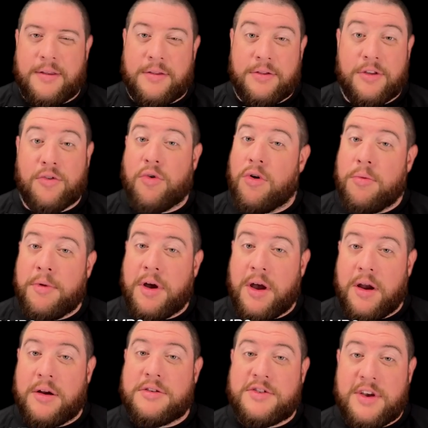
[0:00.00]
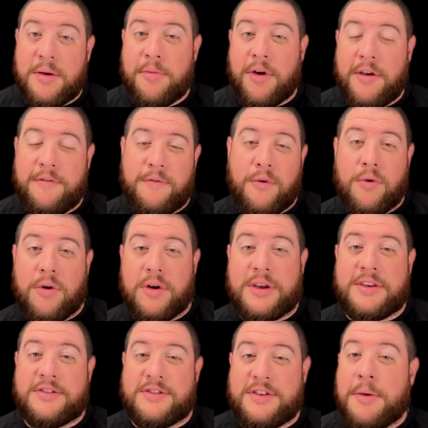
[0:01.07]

The Chroma Iron Samurai 4 is